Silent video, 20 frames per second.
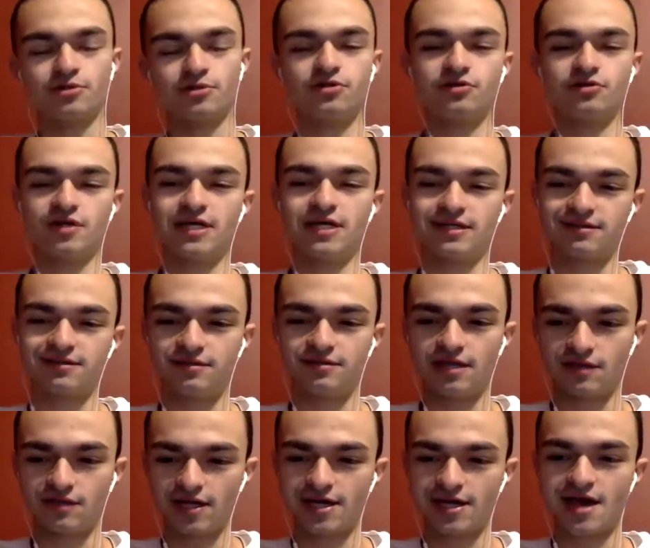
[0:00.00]
Like they
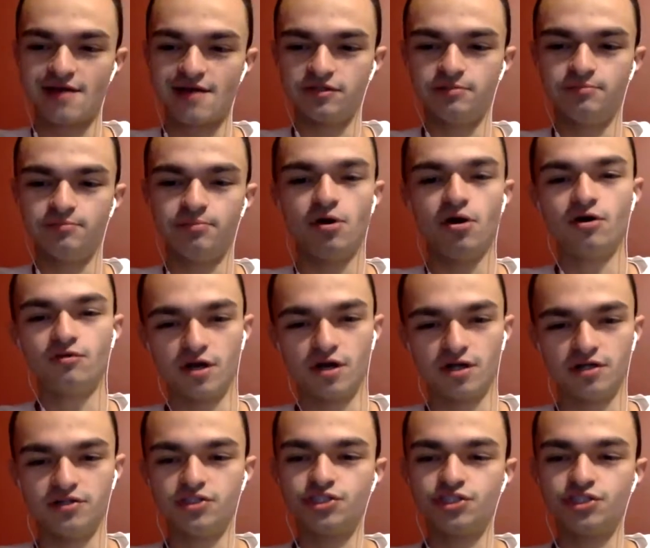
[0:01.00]
like having the ball, running
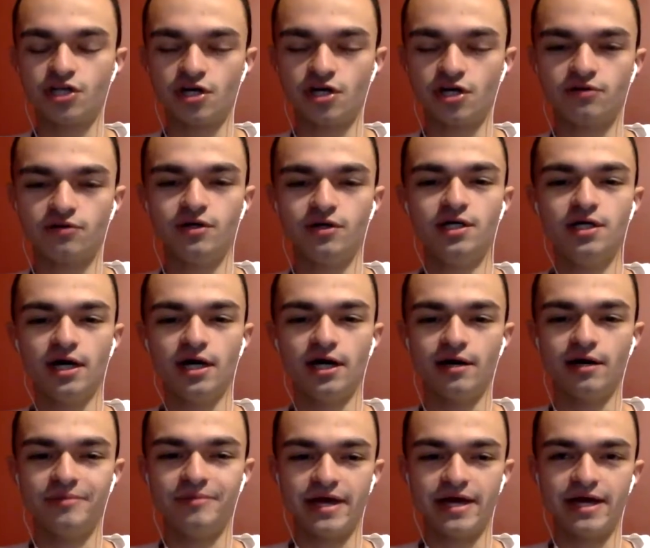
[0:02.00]
the show,
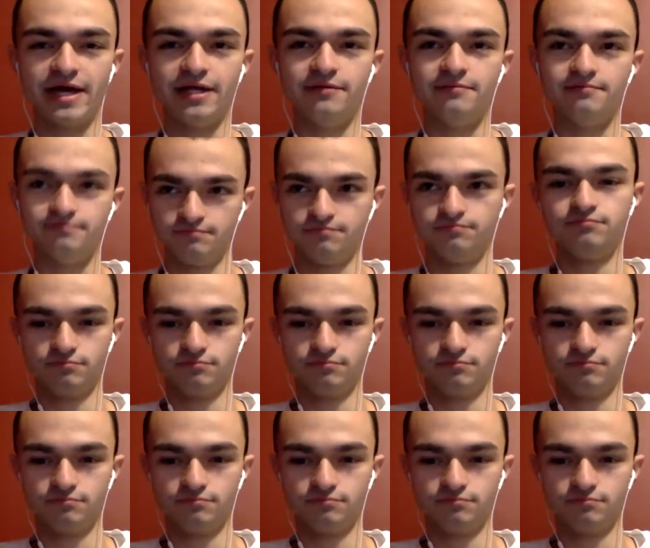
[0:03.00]
and